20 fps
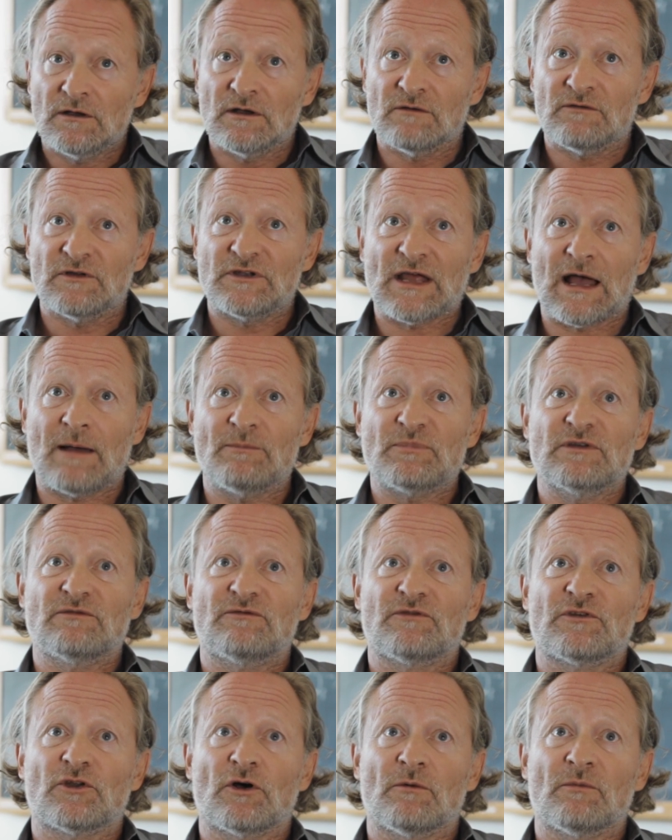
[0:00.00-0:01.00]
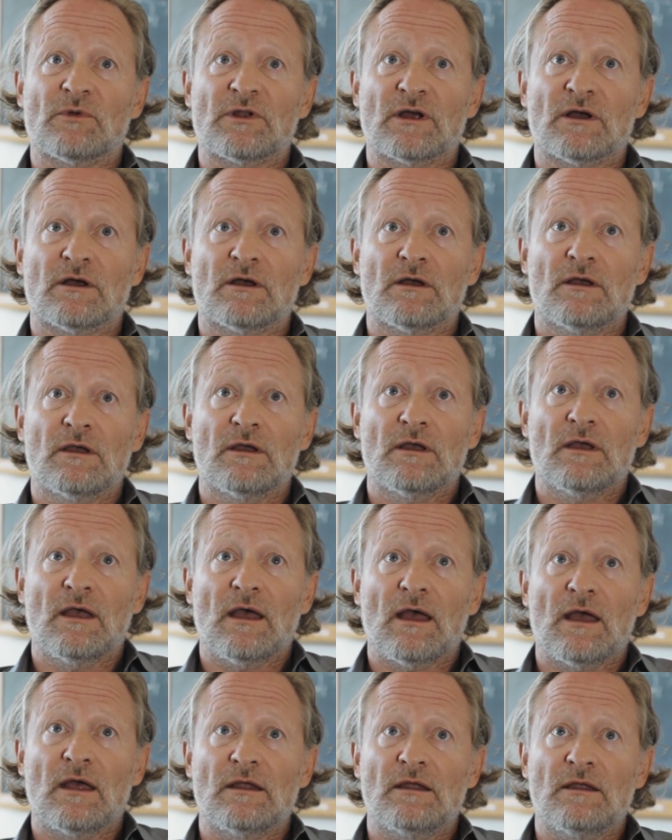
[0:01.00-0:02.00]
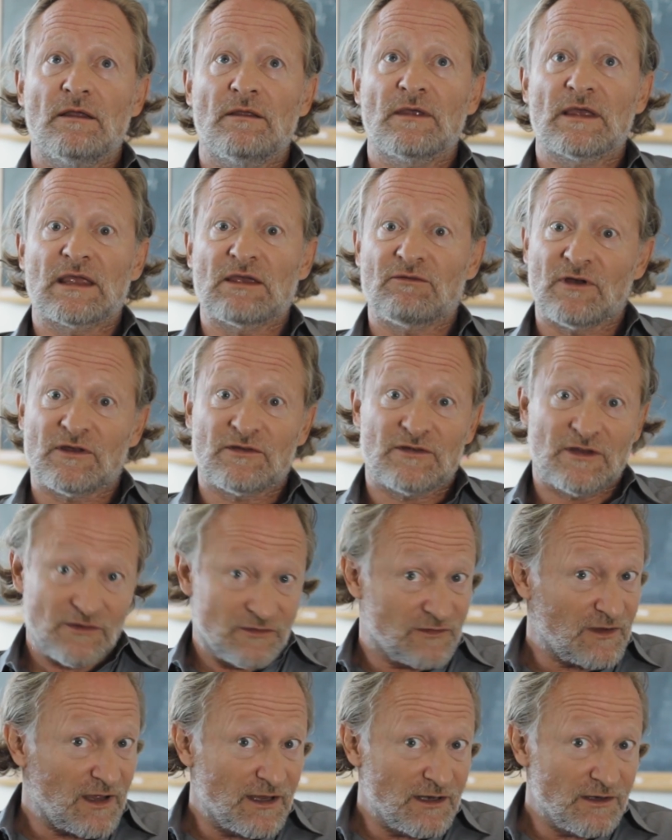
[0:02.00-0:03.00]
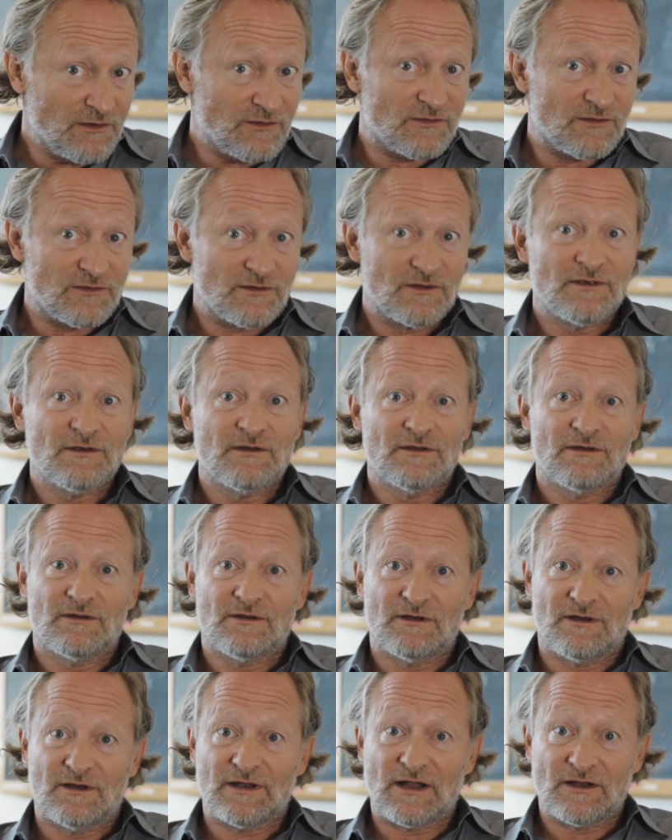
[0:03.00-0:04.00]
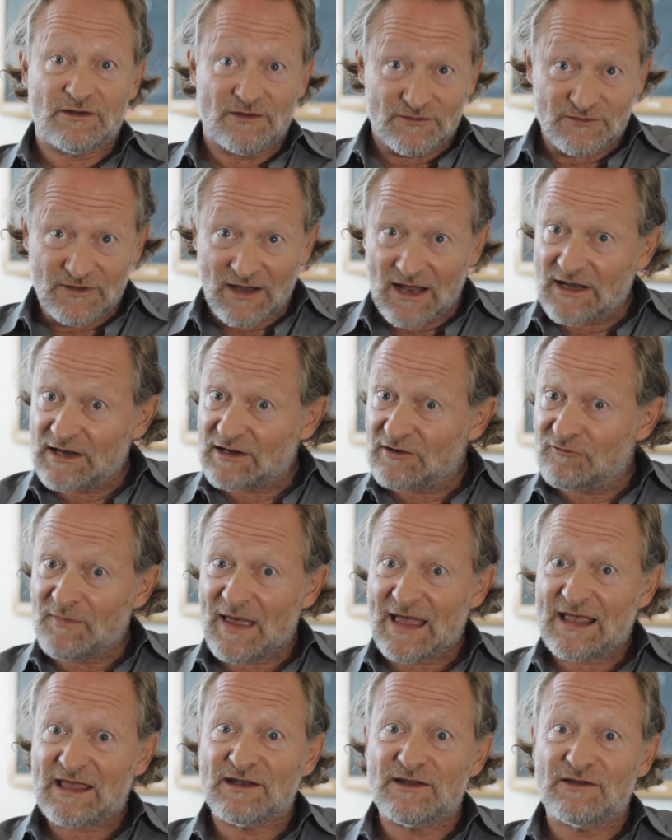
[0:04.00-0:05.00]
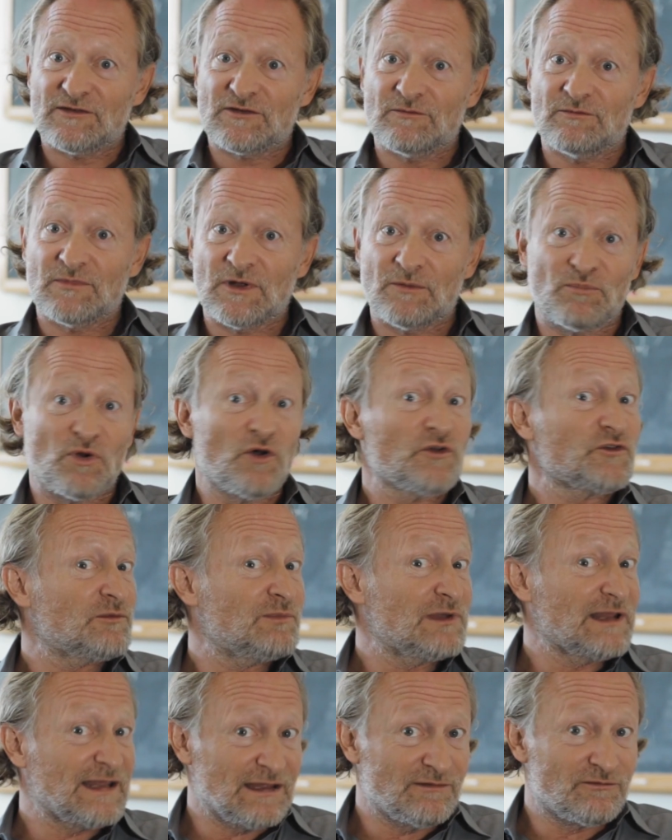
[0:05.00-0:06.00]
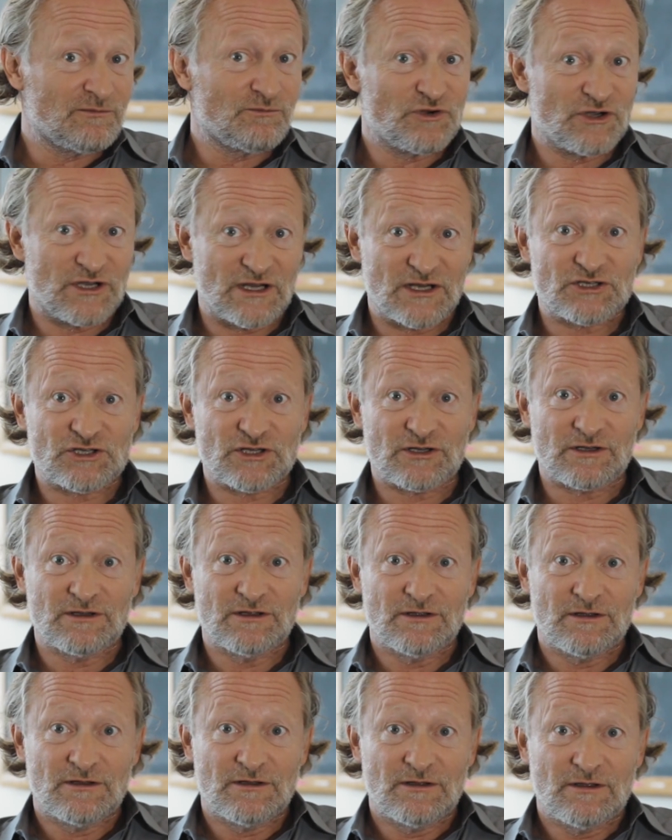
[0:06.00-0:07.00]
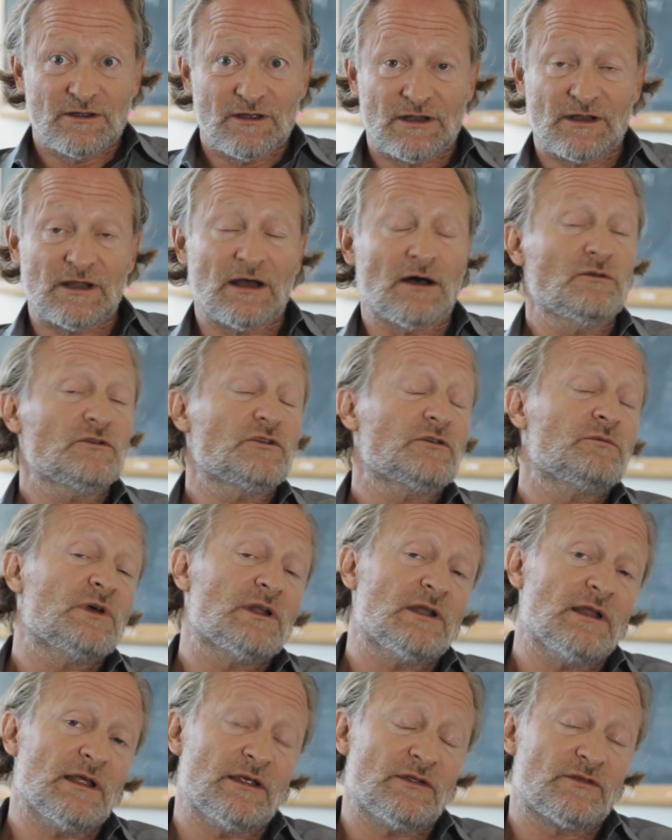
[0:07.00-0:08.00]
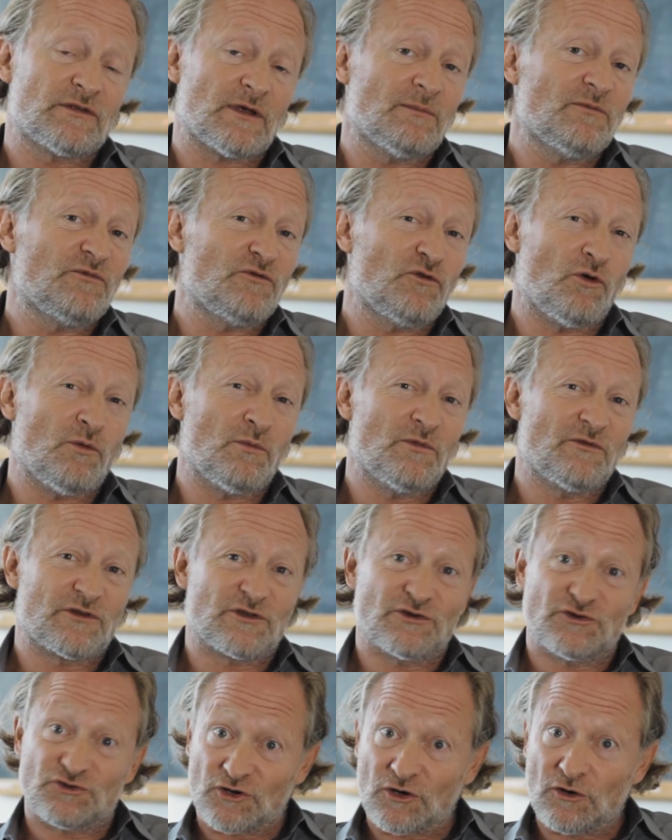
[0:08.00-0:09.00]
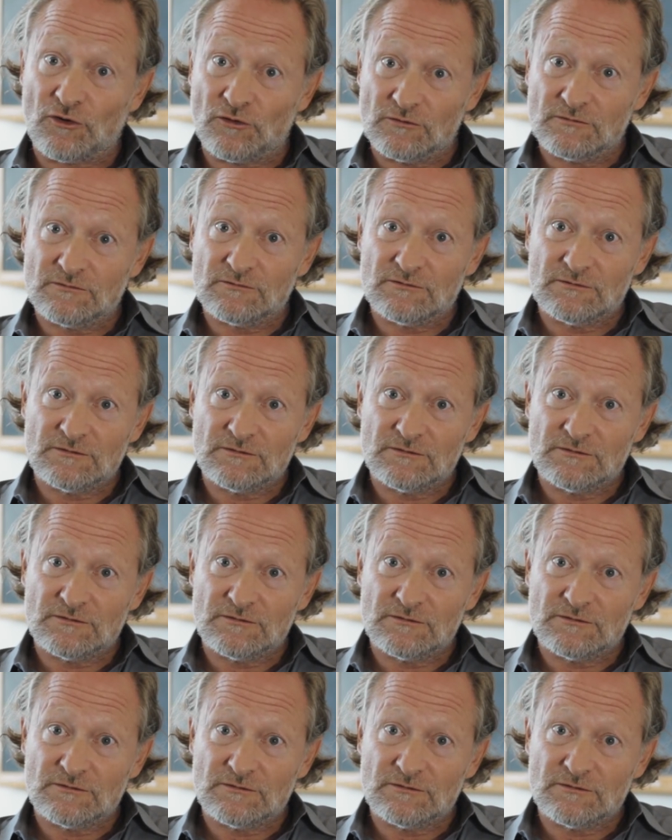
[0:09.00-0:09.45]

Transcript: of adaptive phenomena that give us insights, an understanding of mechanism, and possibly even prediction, and ultimately some form of control.